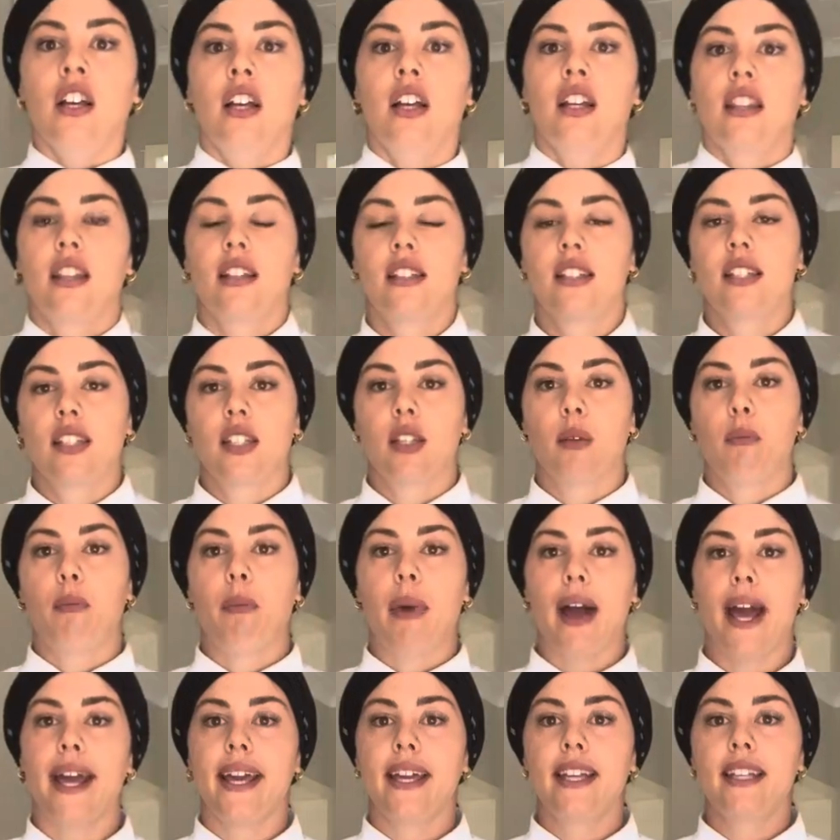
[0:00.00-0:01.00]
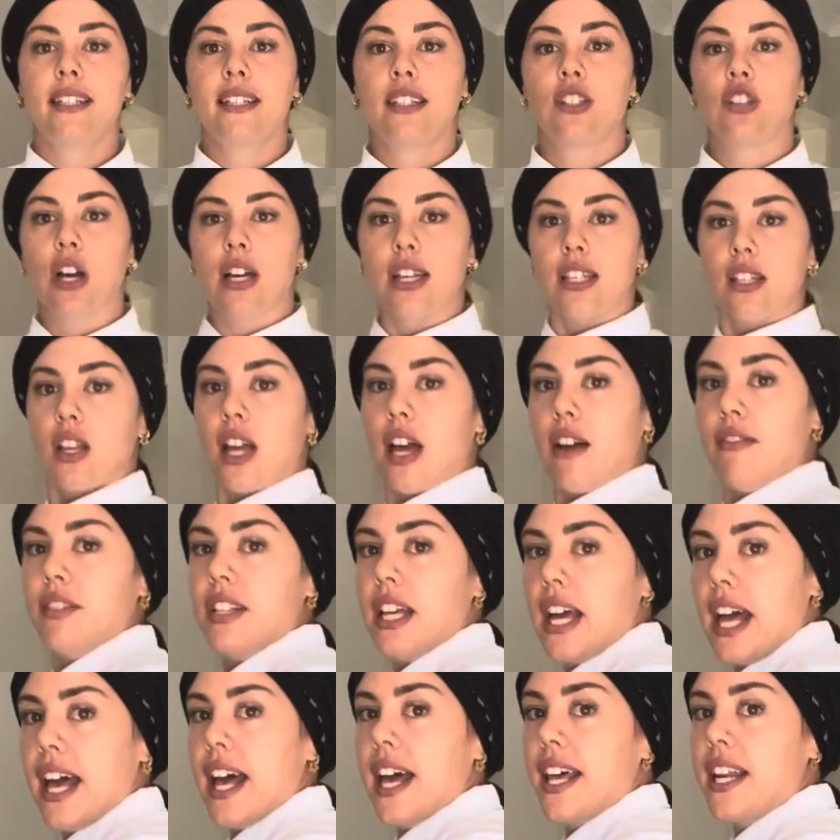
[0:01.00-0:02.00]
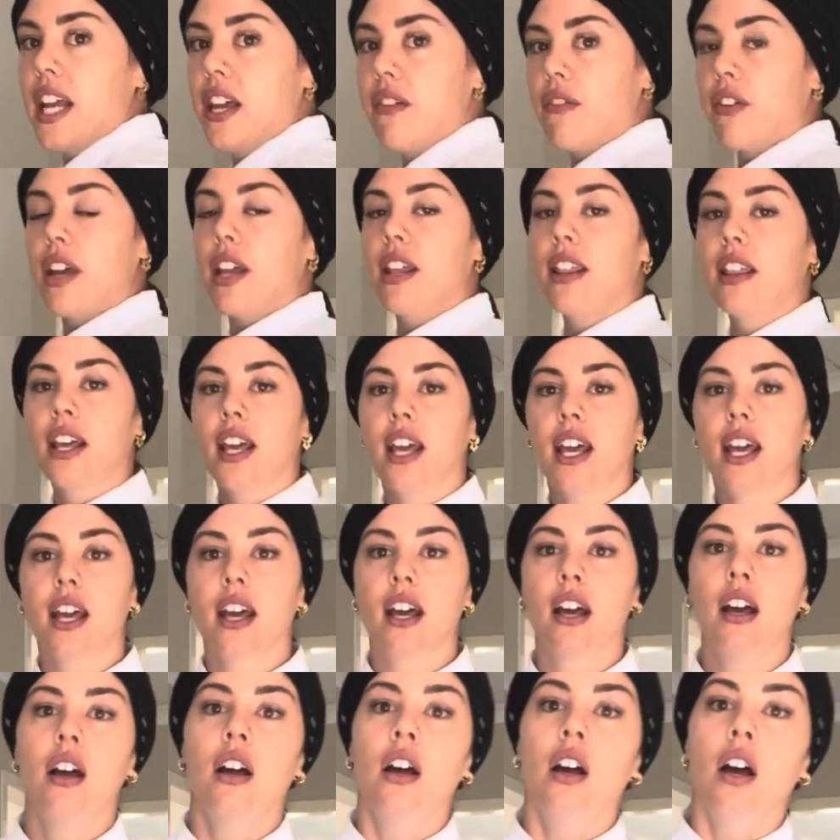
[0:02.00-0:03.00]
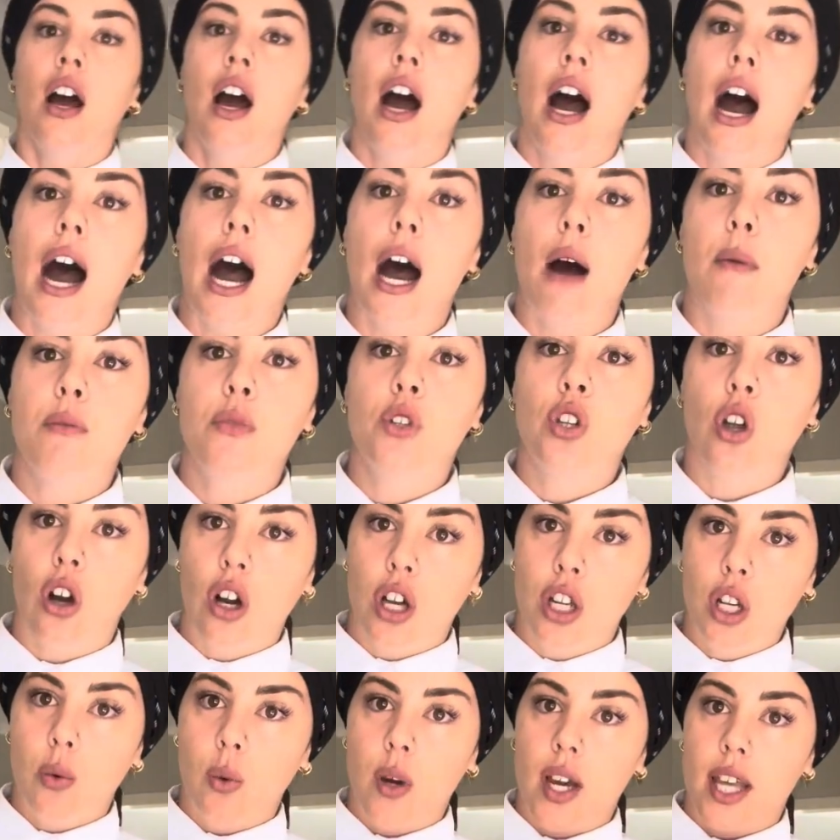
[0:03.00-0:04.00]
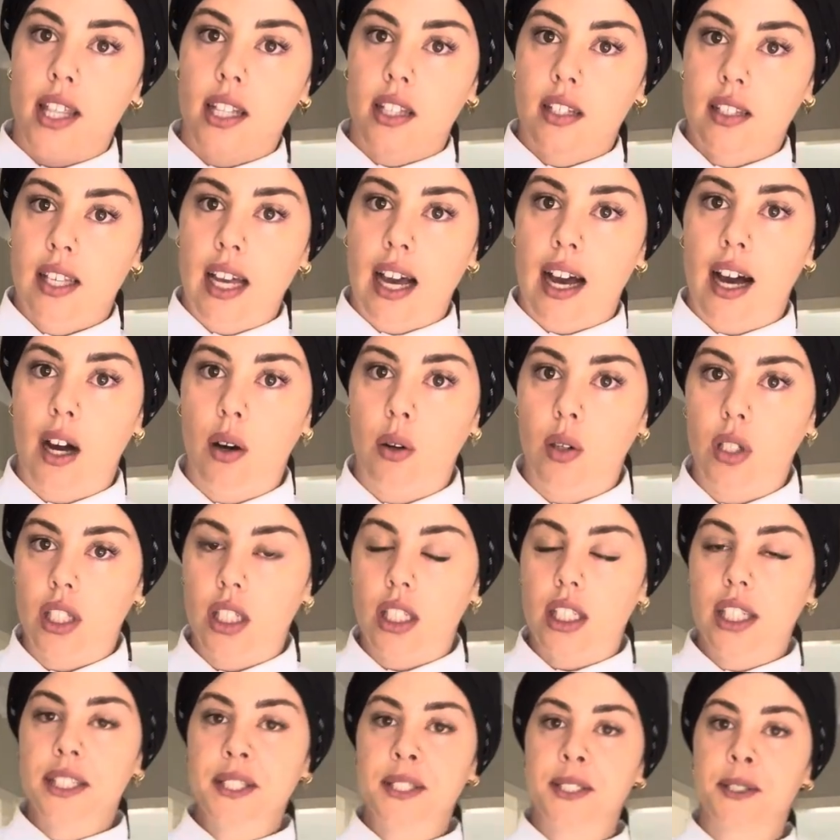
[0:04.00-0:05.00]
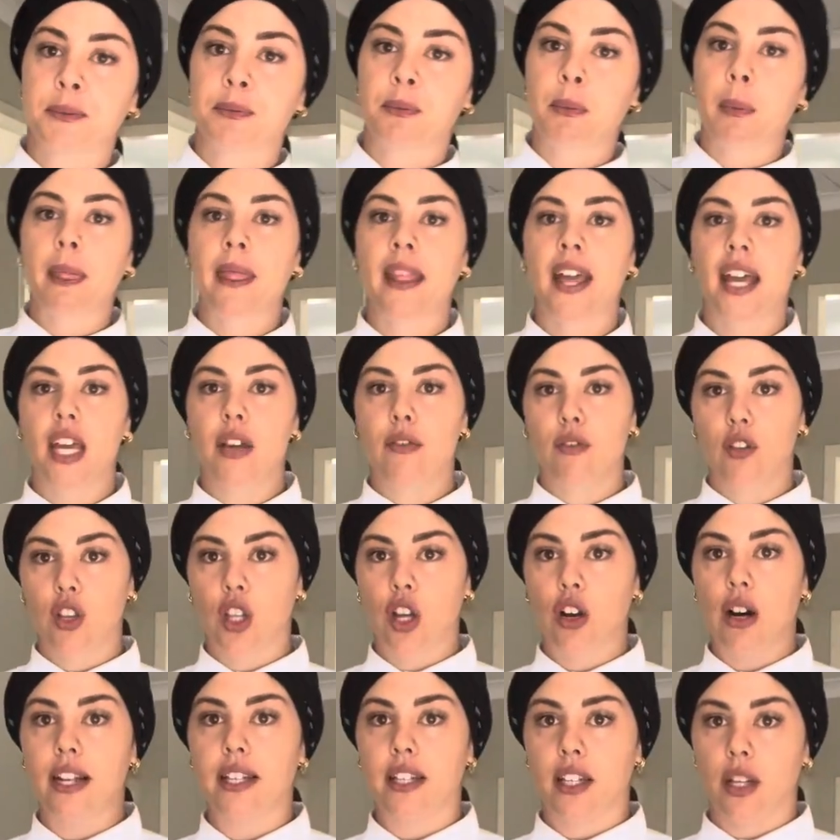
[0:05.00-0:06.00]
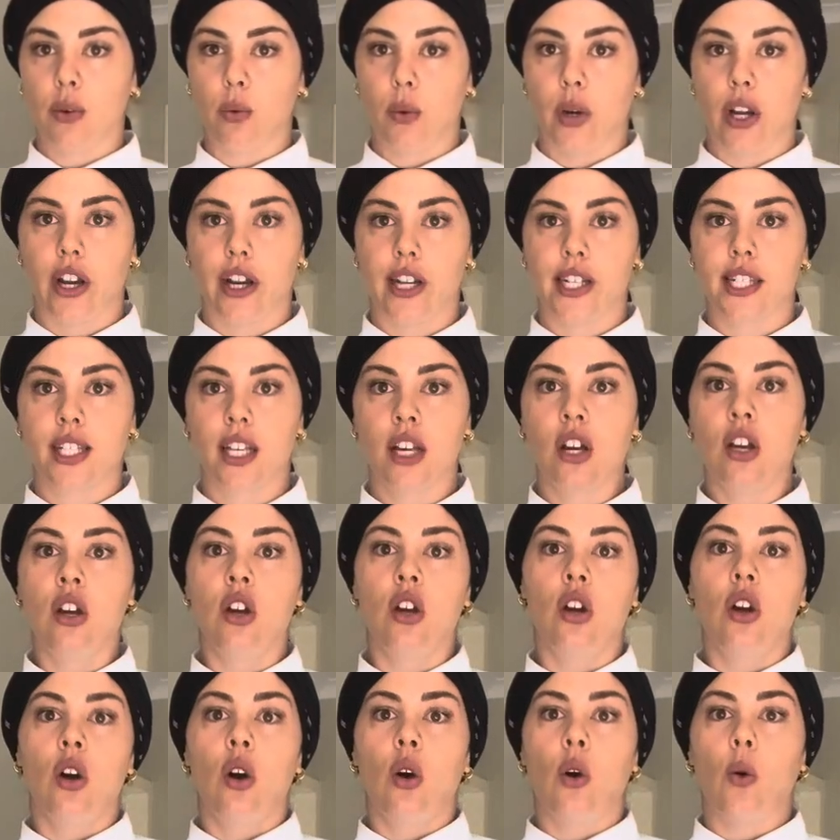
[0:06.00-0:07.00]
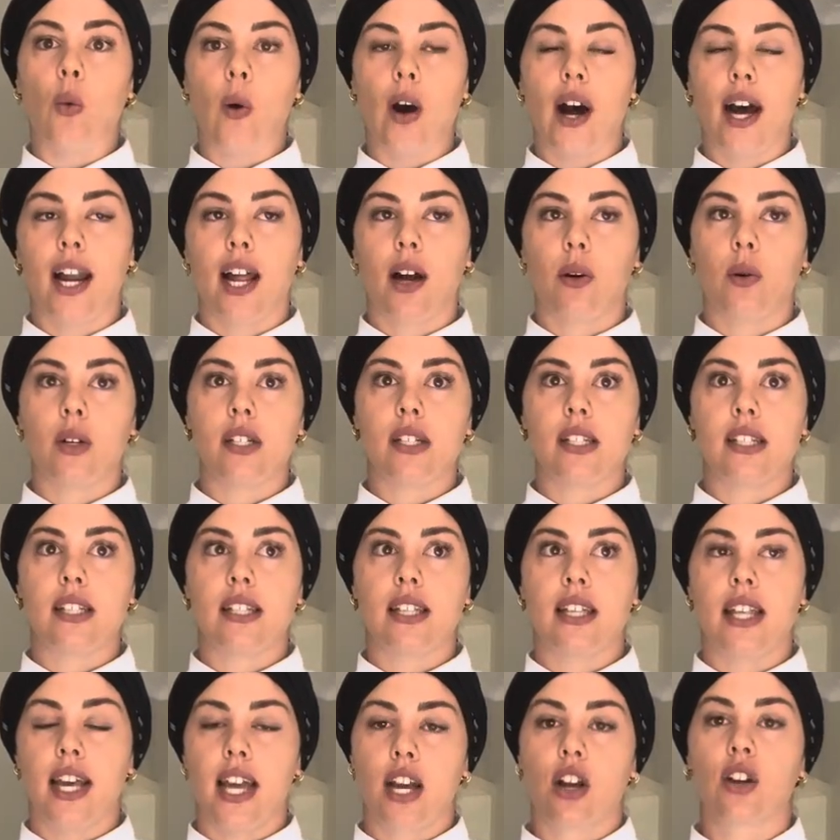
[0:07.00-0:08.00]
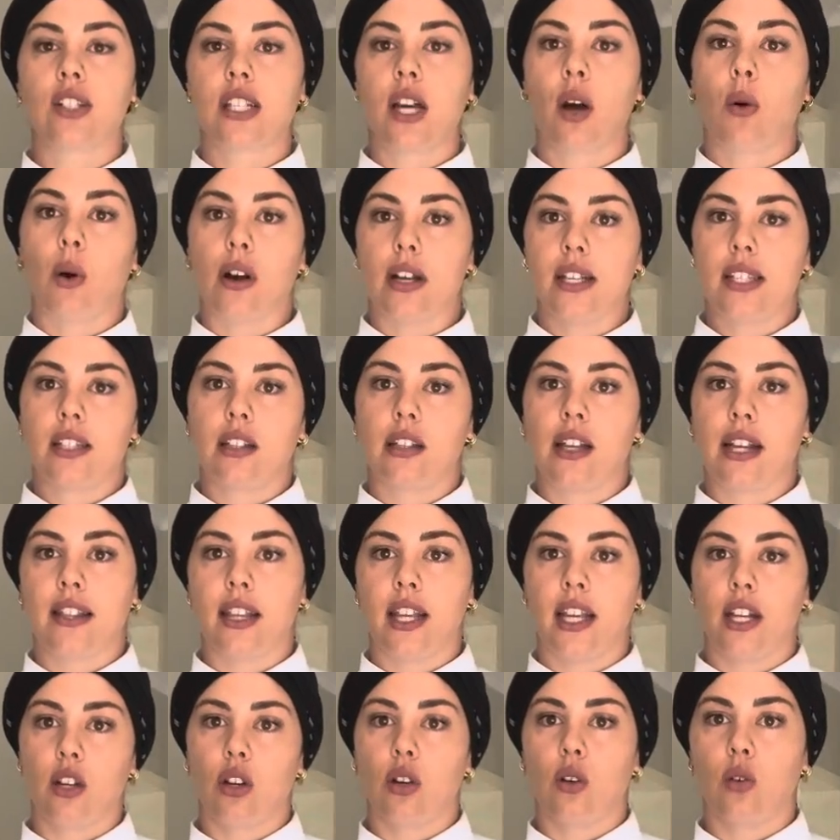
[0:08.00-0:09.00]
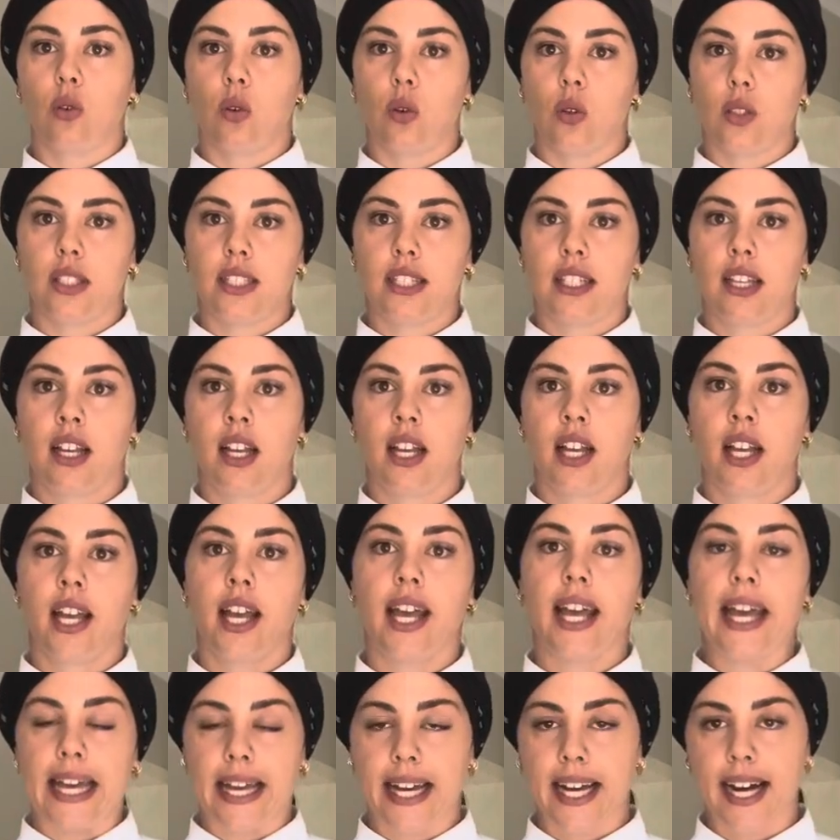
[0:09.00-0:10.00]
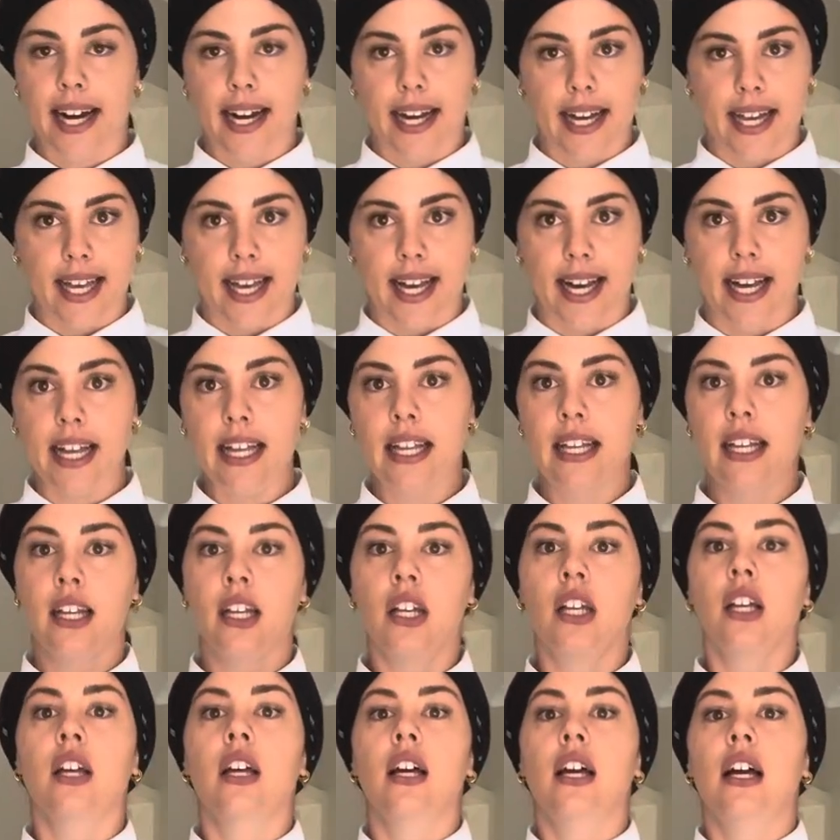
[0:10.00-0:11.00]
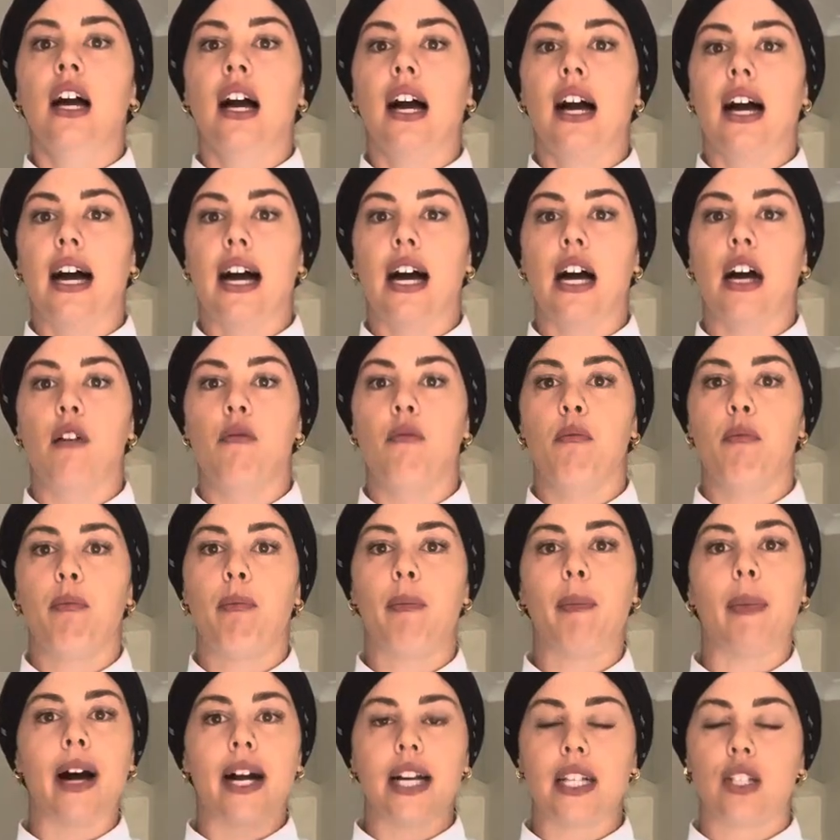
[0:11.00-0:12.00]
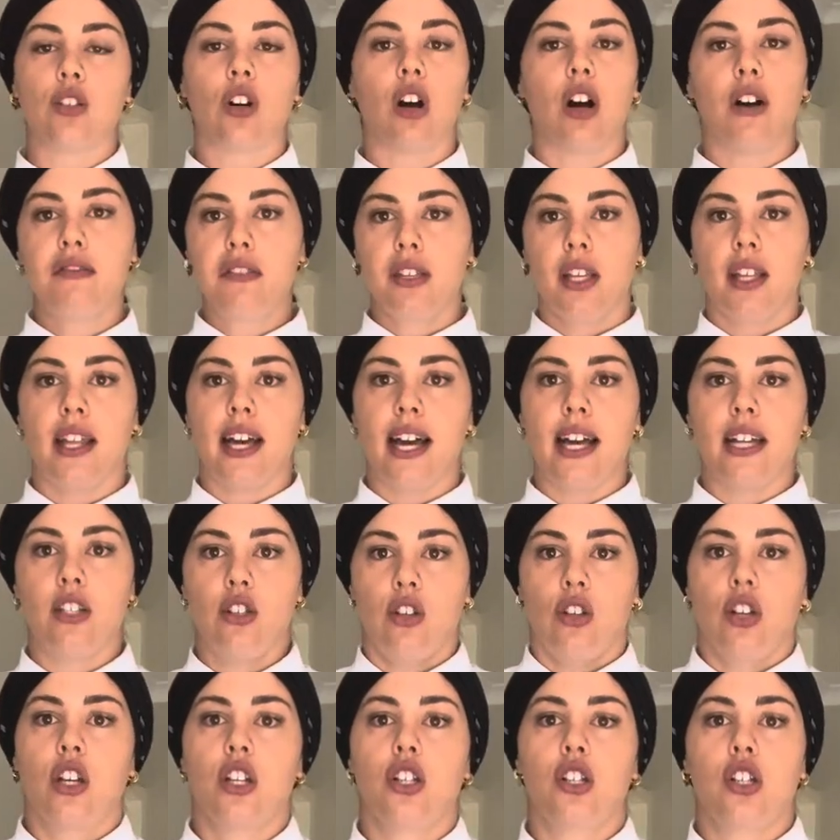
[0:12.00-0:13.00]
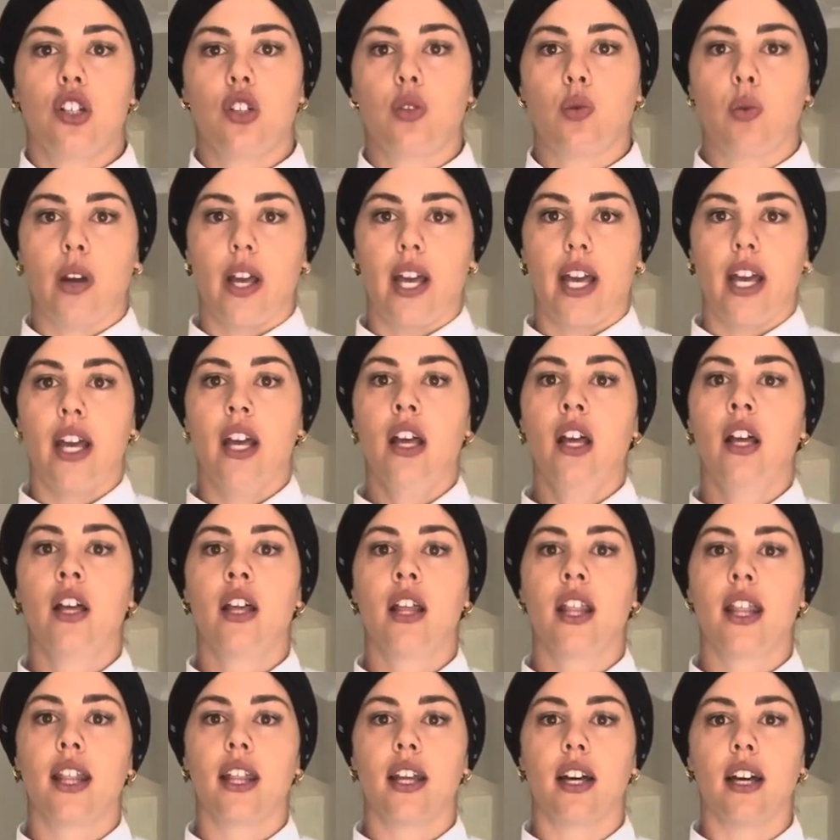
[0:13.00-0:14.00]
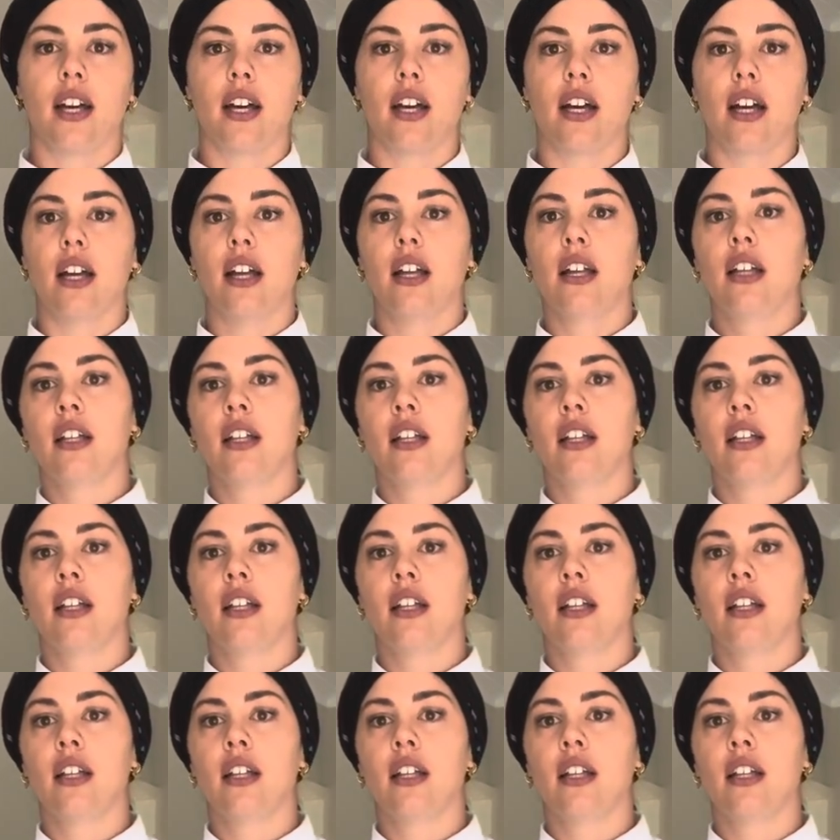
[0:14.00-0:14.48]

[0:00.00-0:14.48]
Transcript: This is the base, so I still have to add everything. I'm not going to wear the towel, even though I did wear it while I was there, because I was still at the in-laws Ekaya. But after that, you can just wear the